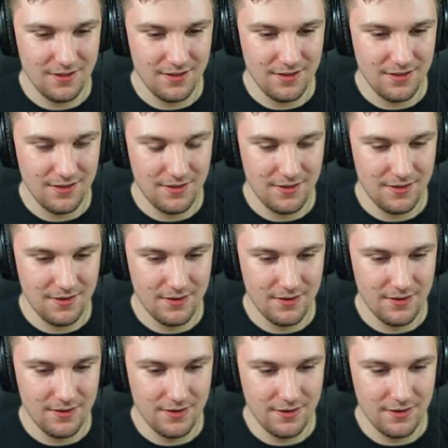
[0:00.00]

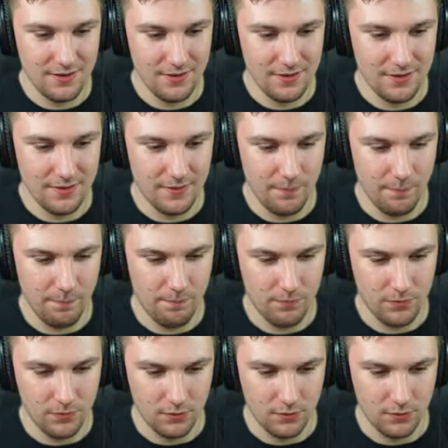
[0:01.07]
Nothing is said.